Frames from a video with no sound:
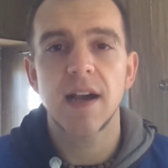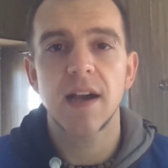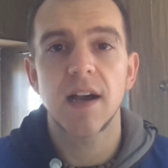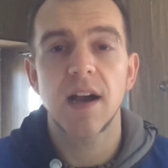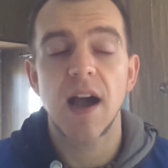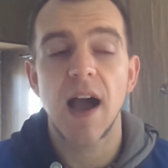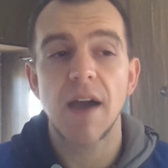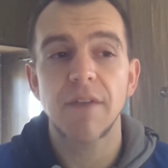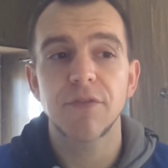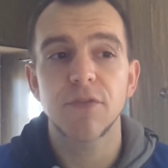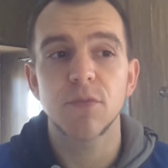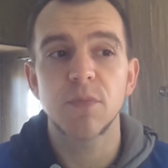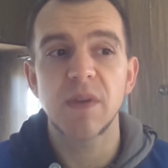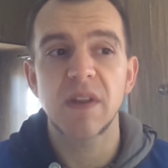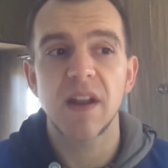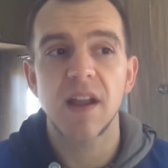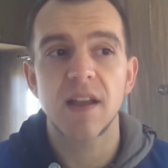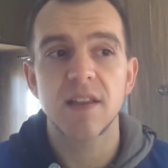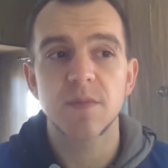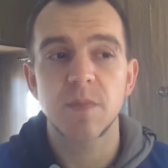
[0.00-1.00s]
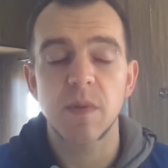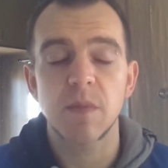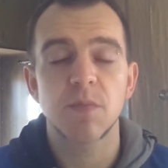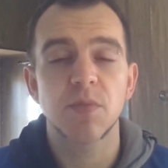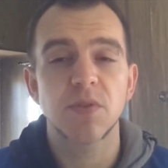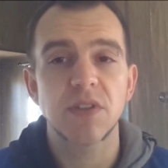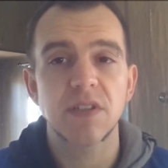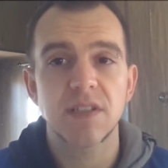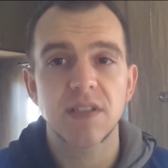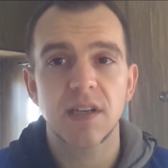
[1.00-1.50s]
I have to admit it has been
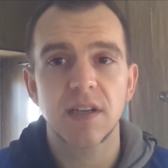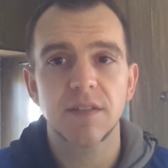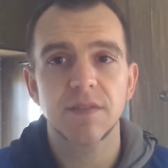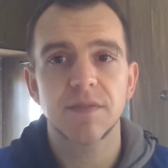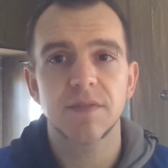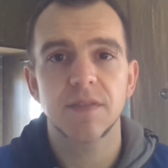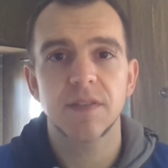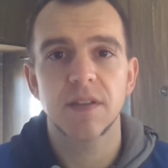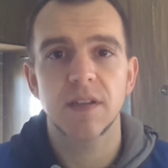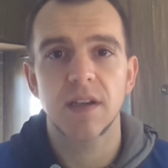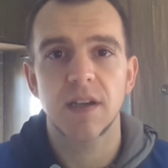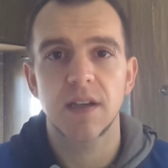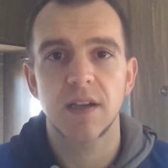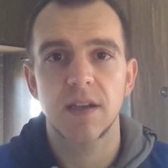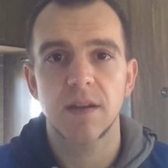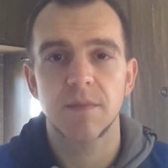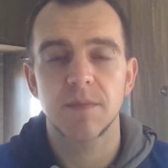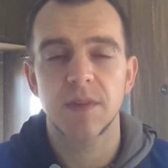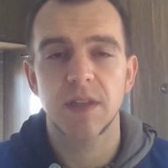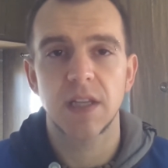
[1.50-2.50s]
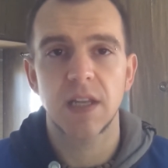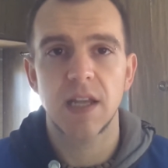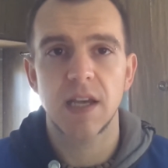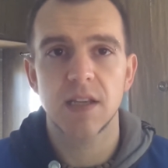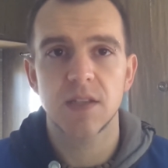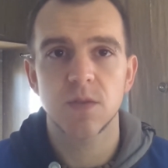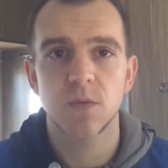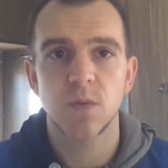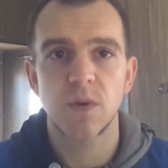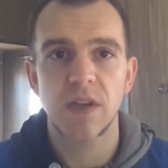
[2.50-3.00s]
pretty tough the
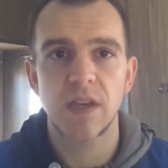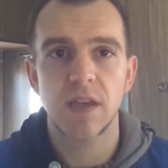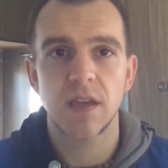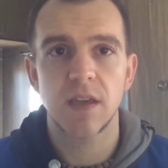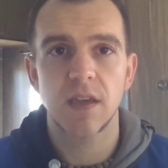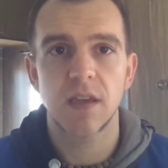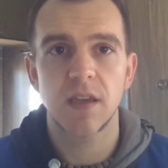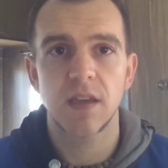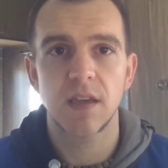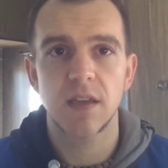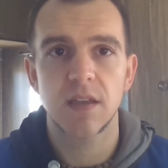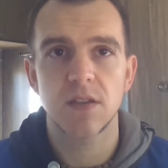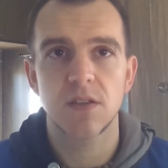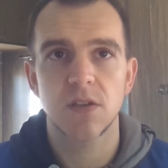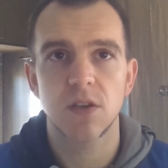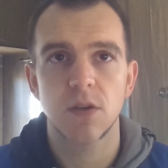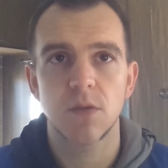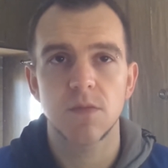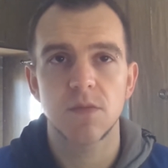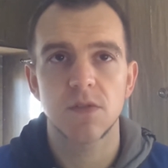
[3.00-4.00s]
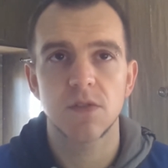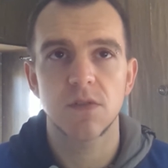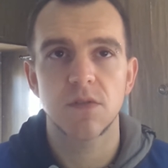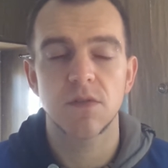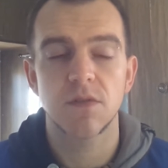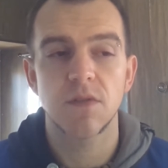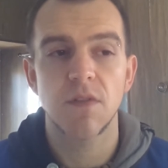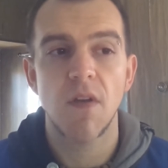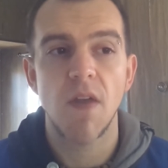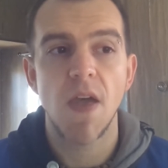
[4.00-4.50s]
last week in terms
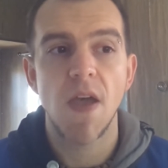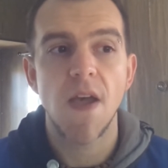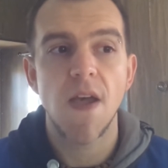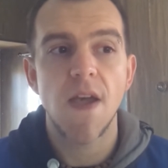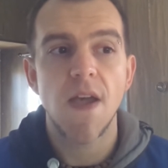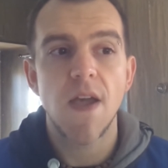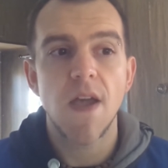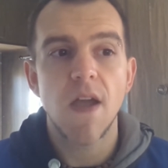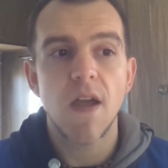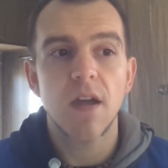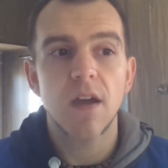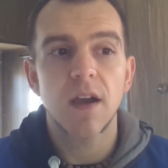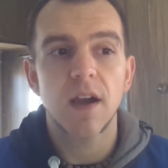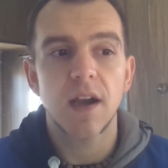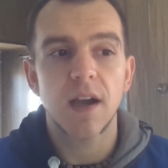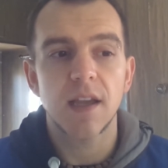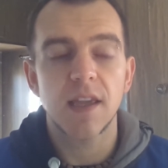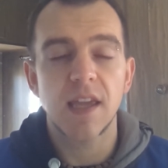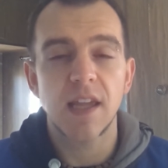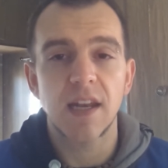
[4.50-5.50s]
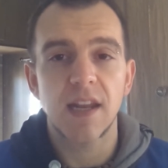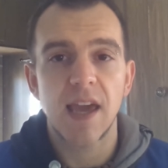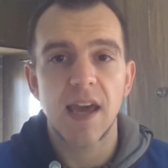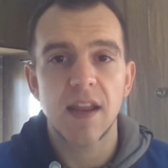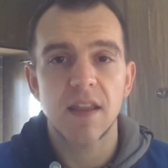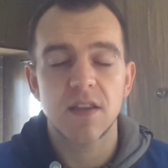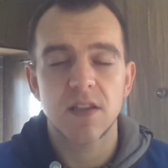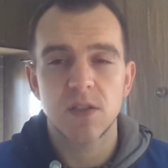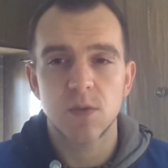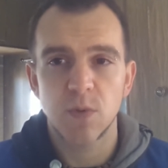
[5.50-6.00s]
of getting
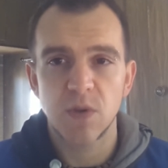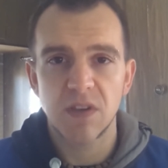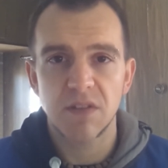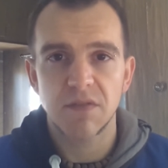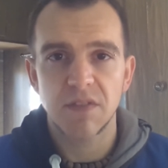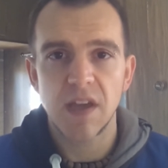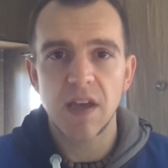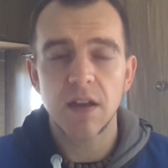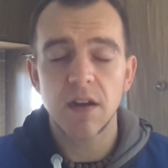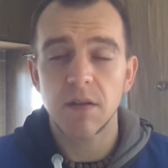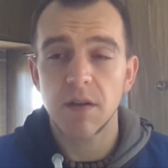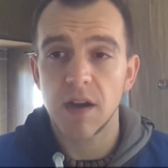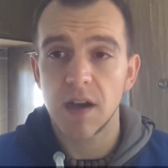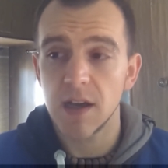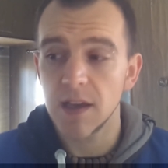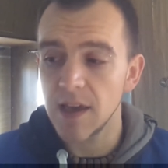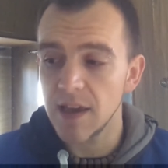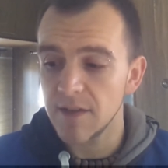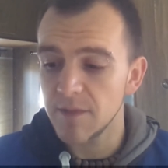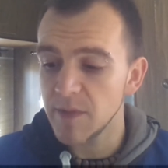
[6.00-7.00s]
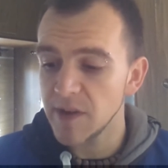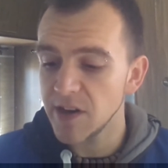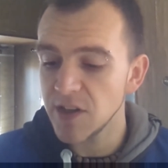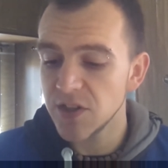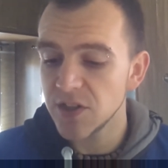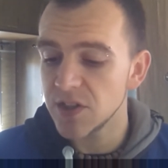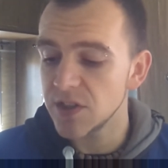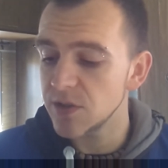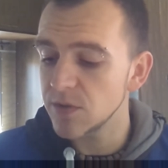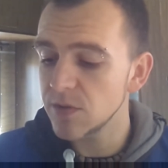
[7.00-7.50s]
out of the swing of that. I have
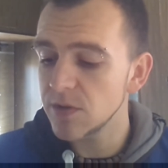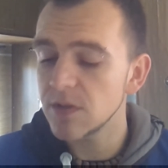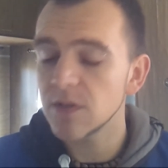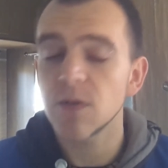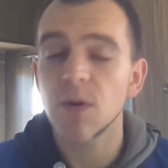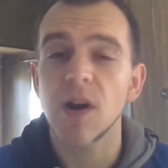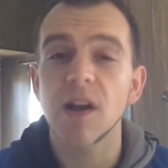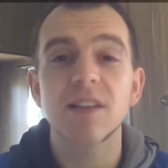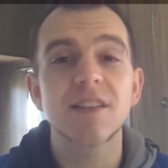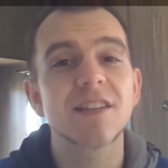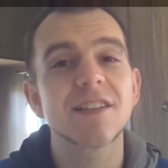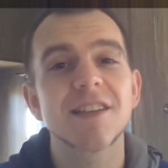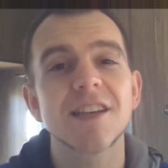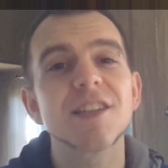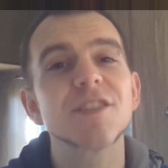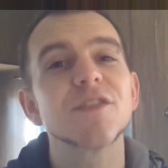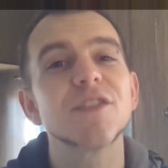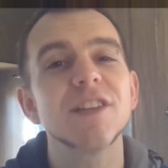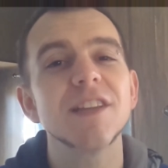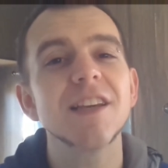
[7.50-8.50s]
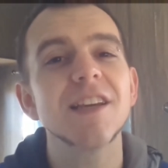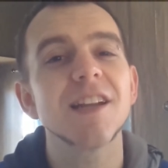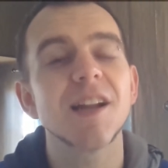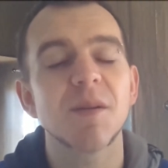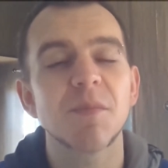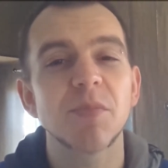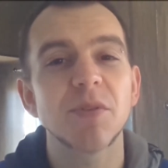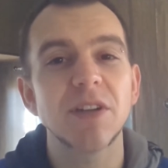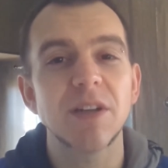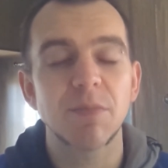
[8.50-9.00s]
managed to do it quite successfully, and
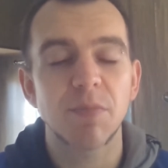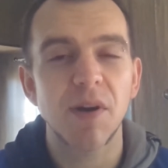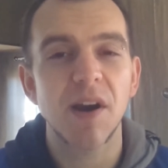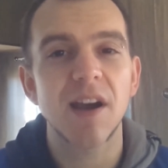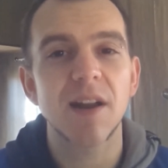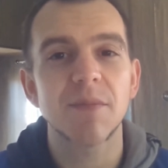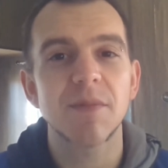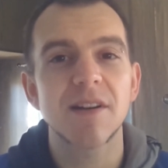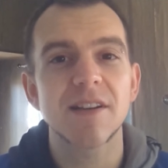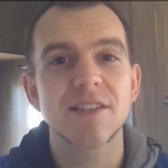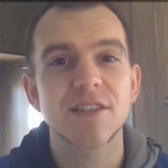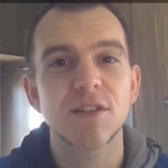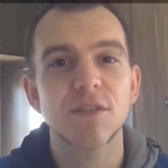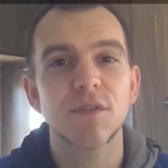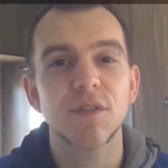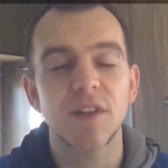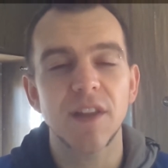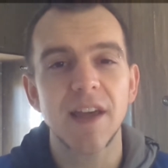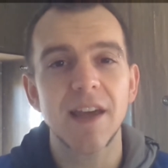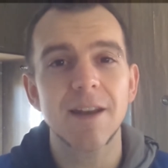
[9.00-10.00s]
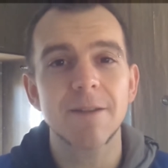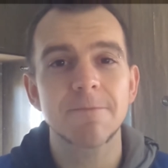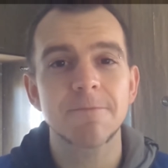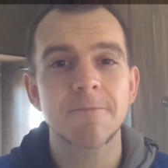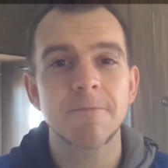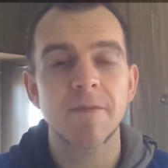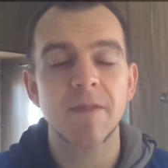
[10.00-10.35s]
I'm pretty proud of myself for that.